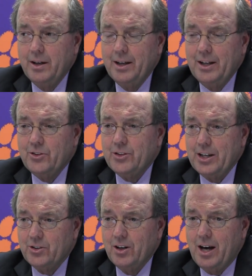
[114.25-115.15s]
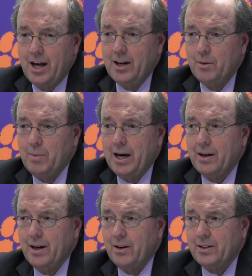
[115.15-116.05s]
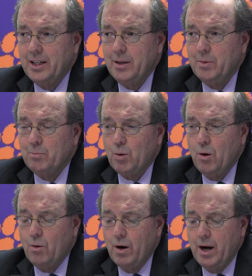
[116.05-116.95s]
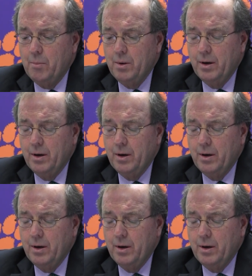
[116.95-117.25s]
it says a lot about our team and program.